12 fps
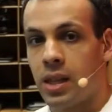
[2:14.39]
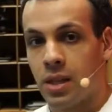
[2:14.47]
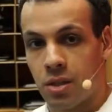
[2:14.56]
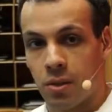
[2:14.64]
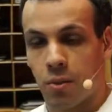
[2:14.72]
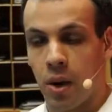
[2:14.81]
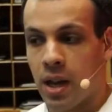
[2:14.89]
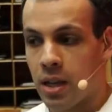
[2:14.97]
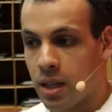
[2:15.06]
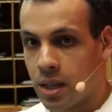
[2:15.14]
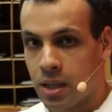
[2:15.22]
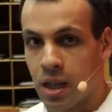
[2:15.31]
that's the
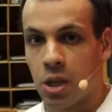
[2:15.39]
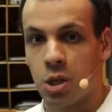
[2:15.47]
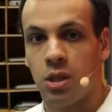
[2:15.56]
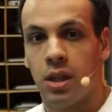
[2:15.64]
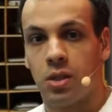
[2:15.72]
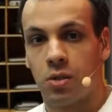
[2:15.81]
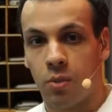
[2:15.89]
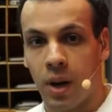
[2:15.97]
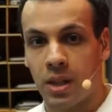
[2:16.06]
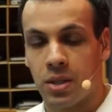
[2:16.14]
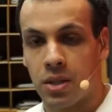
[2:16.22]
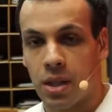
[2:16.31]
right extension, that's the
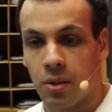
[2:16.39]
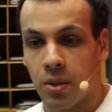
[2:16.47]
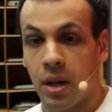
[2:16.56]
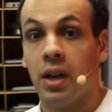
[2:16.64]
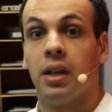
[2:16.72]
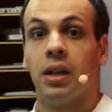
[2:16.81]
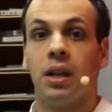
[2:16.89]
right secret.